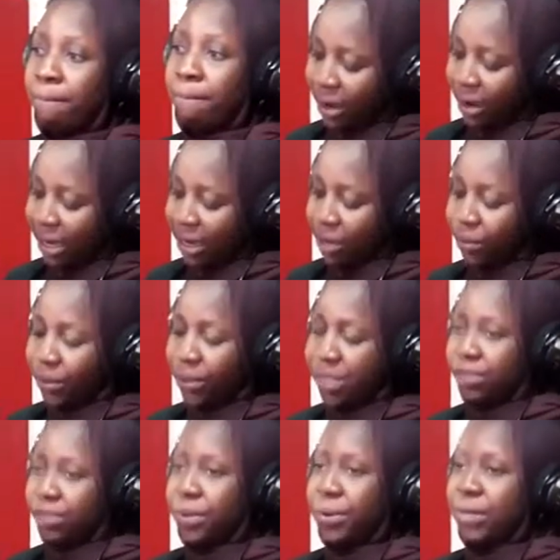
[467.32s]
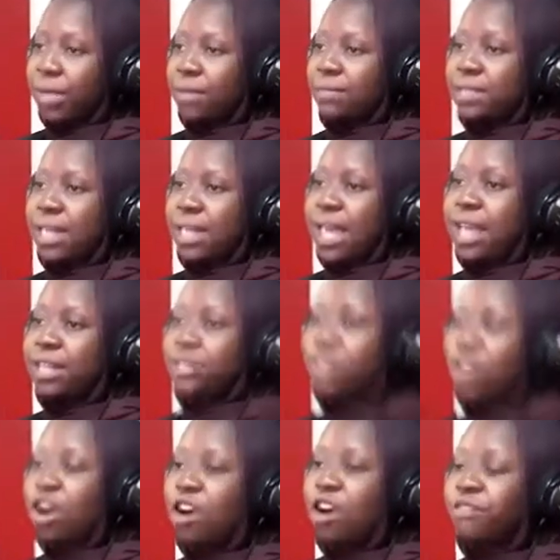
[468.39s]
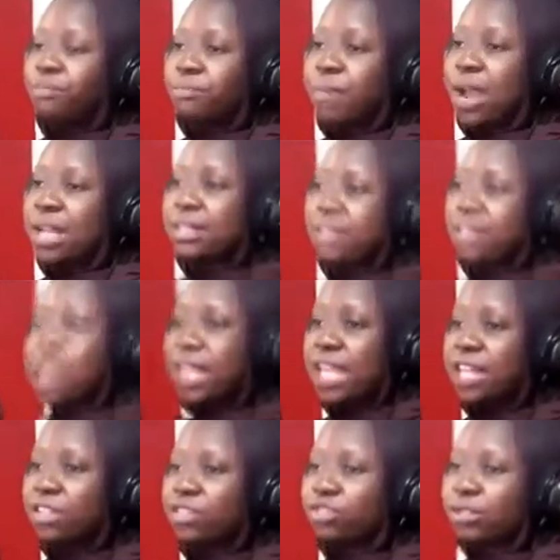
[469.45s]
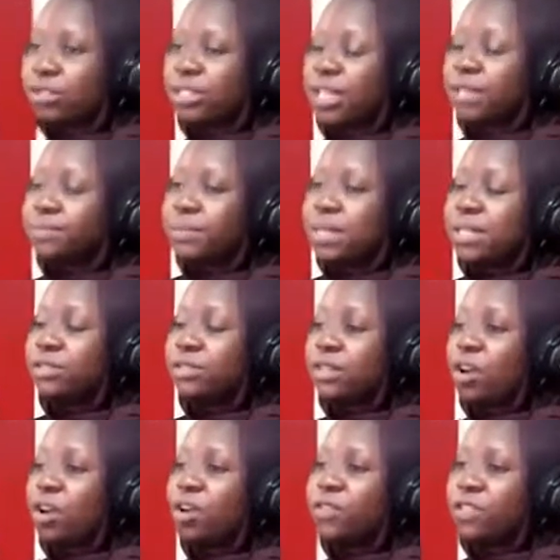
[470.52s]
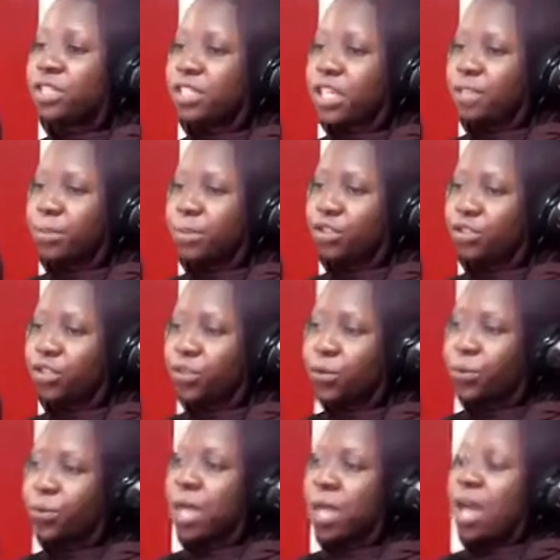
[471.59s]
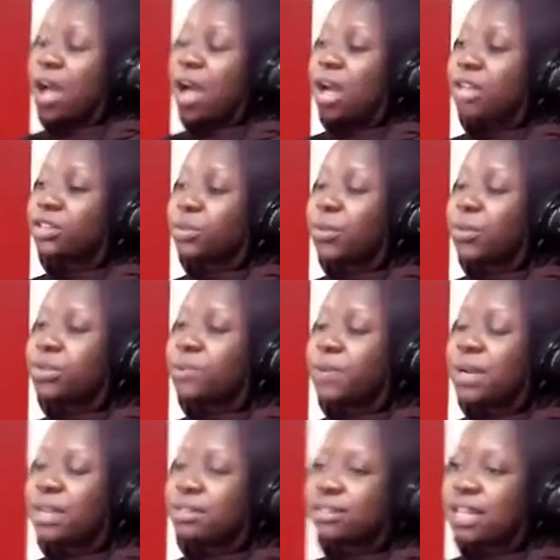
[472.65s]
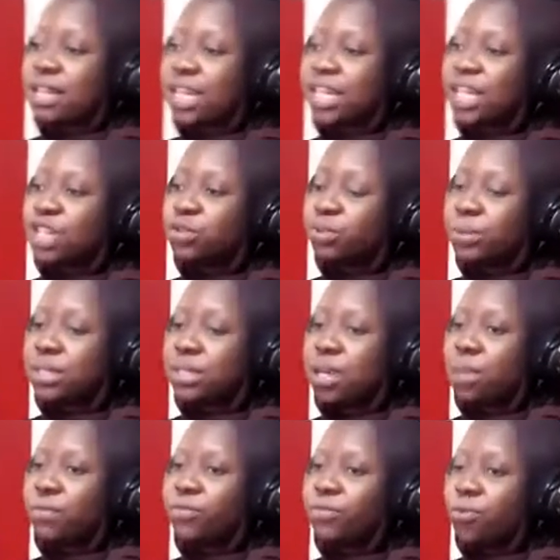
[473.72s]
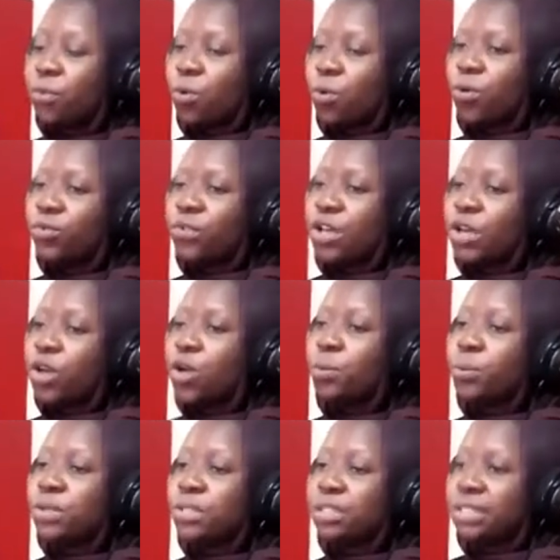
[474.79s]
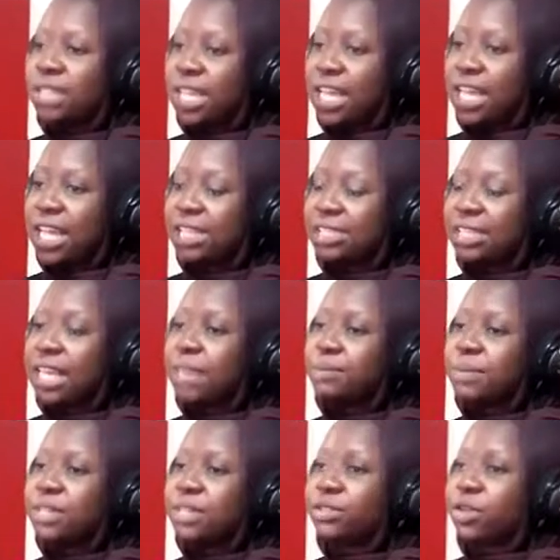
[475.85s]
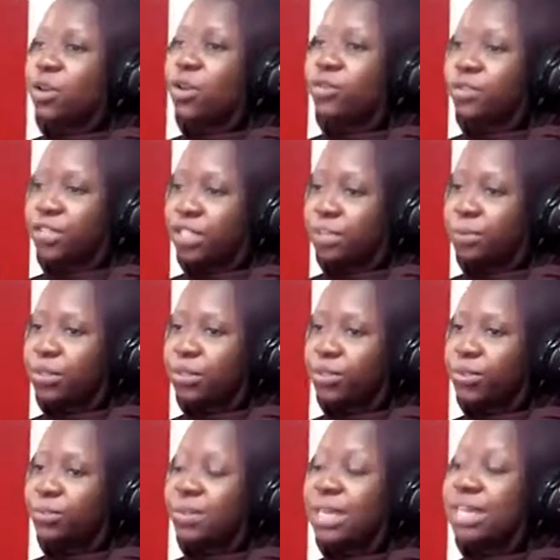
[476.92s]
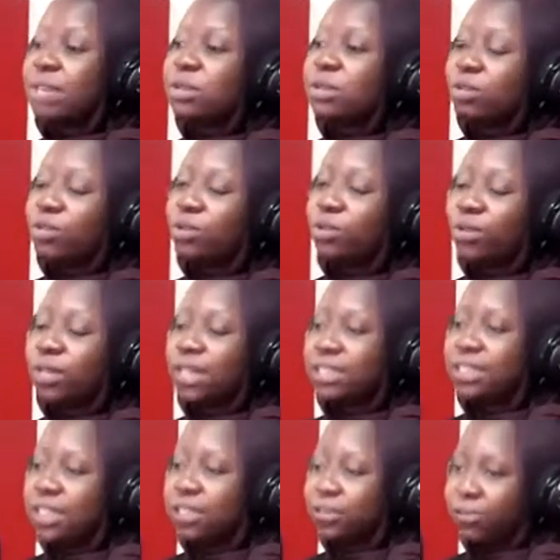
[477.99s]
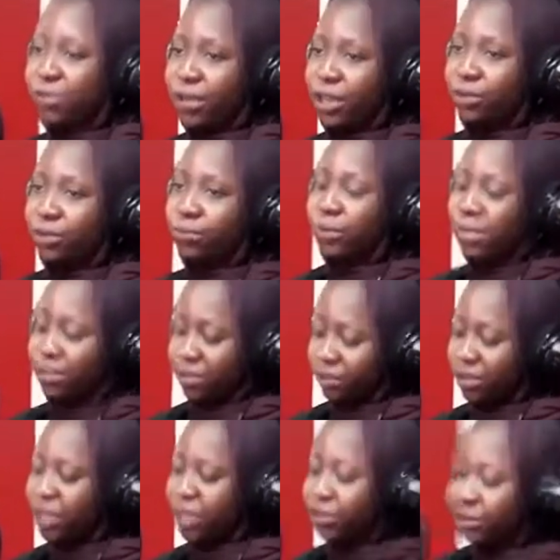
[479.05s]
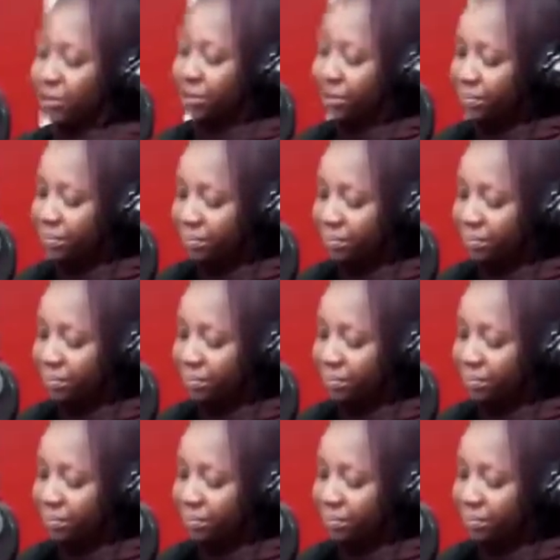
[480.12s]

Alright, and with that story comes to the end of Brands and Industry segment of the Daybreak Show. At a quarter past nine, it will be time for the open day segment of the Daybreak Show. My name is Ololade Sanyaolu. Please to stay tuned.